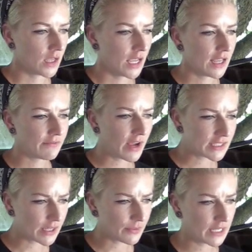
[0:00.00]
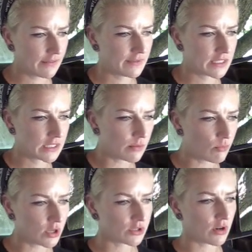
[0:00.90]
Advice I would give to
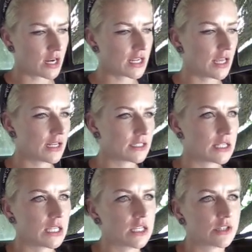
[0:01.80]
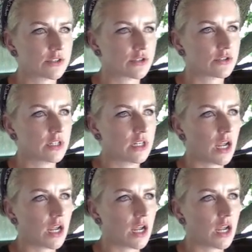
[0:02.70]
someone trying to get into the industry.